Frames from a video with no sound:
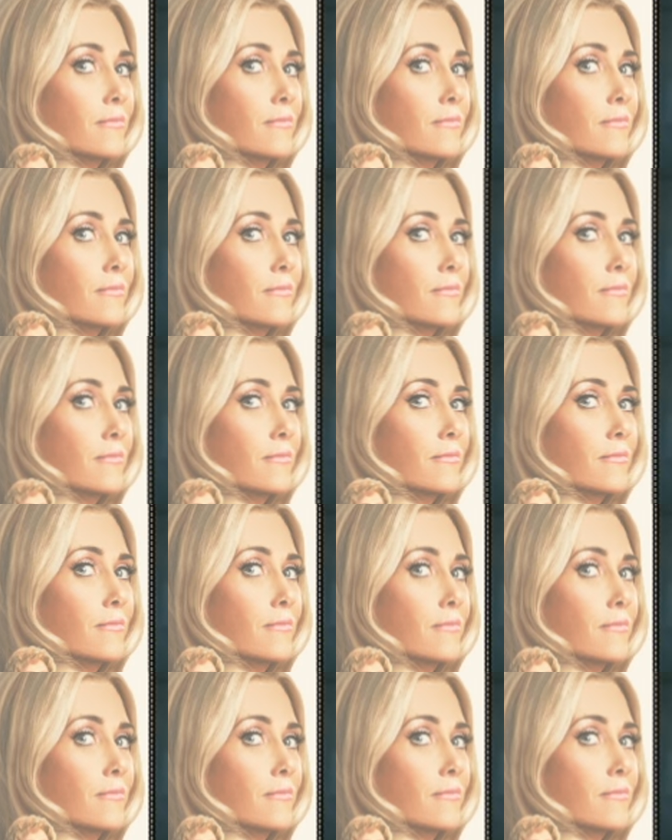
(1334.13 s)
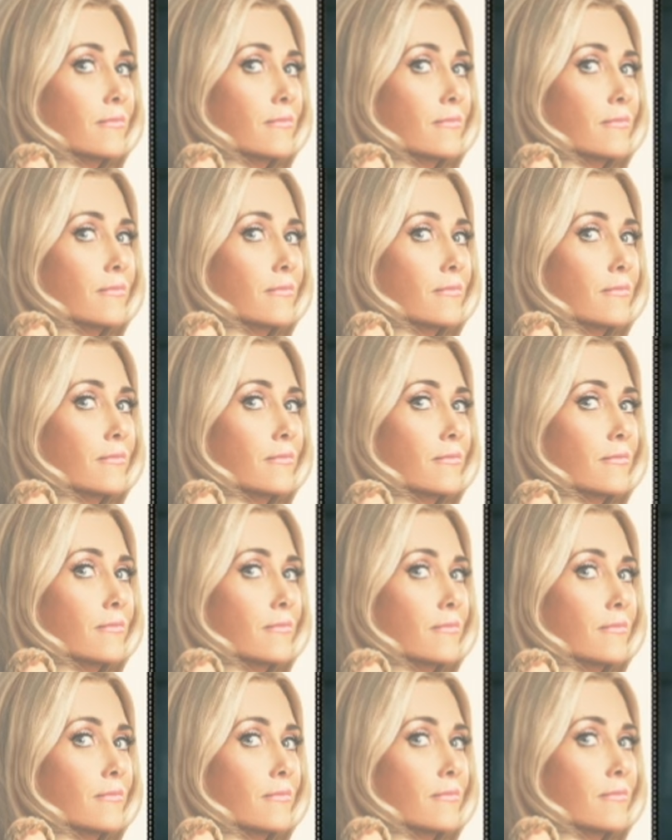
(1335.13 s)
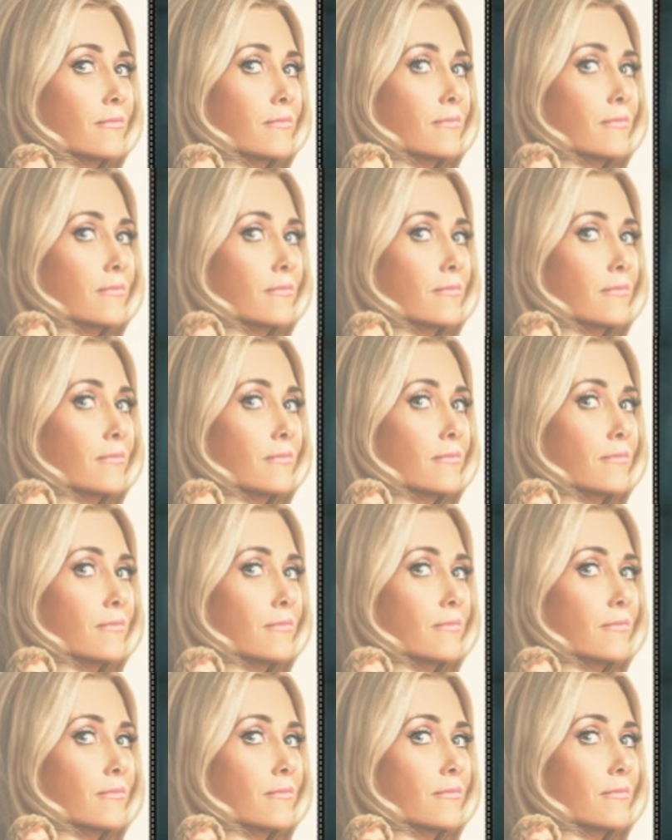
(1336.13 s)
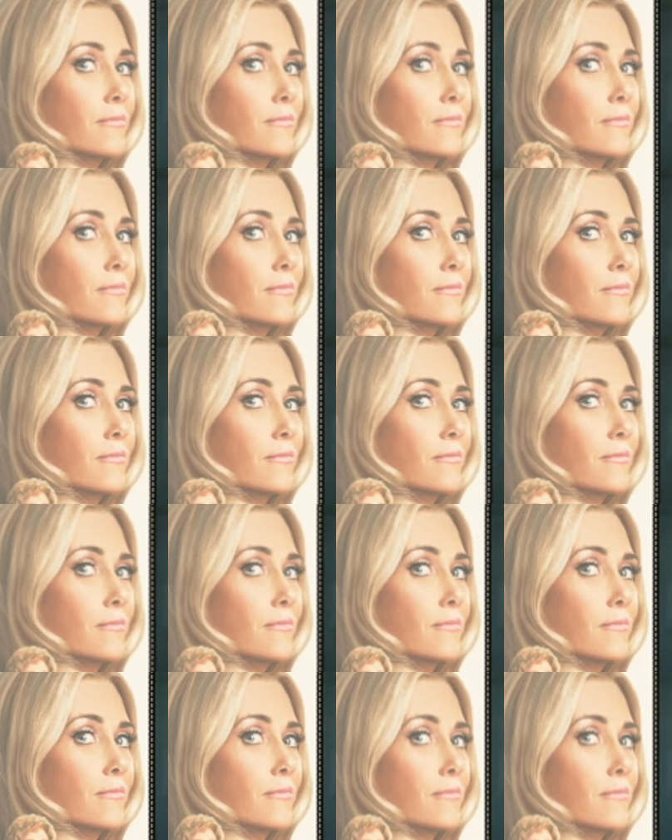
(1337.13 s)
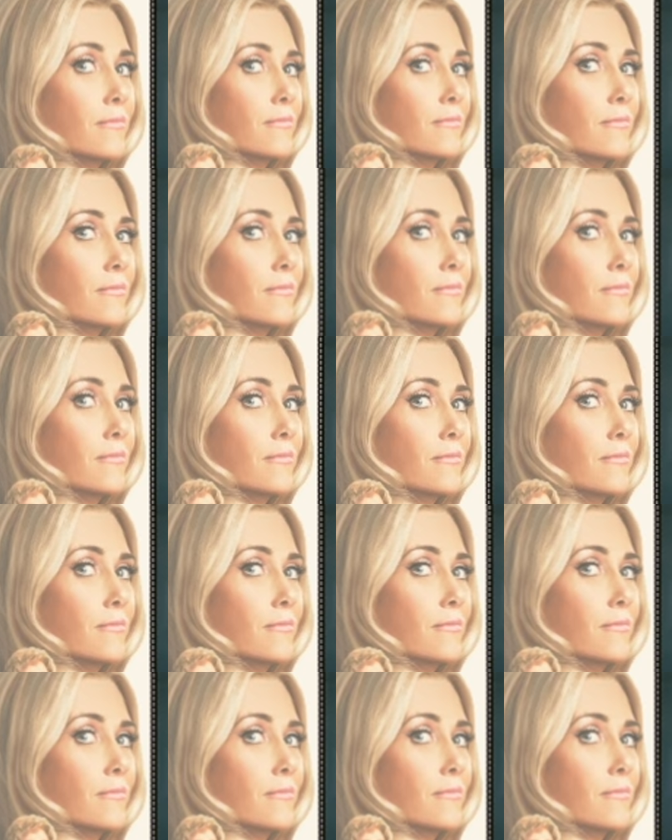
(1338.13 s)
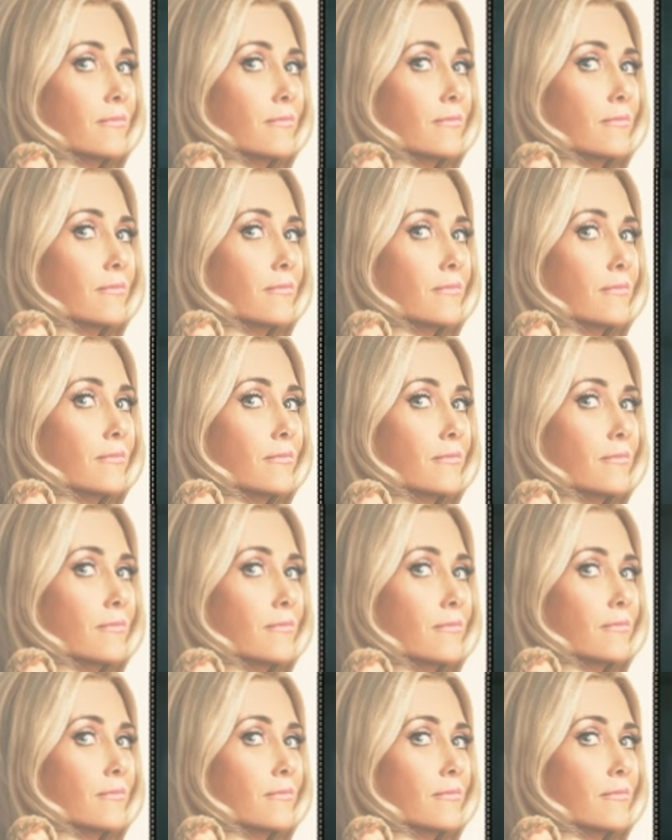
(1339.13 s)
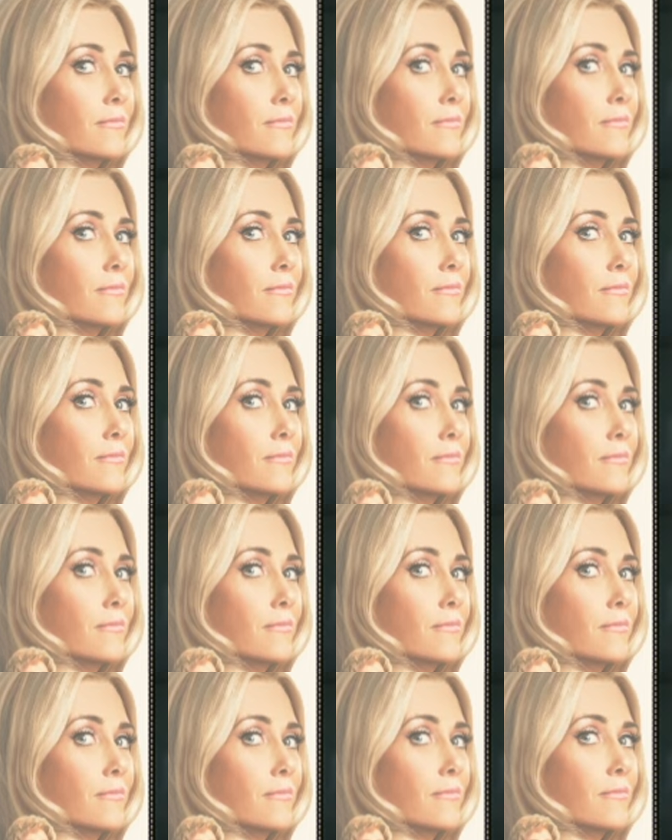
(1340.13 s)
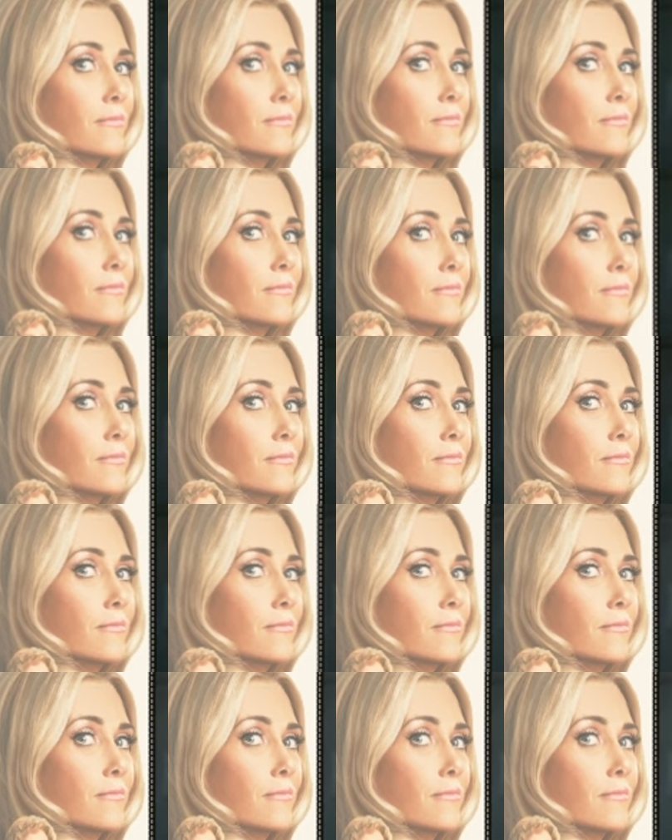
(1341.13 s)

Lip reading: This person isn't speaking.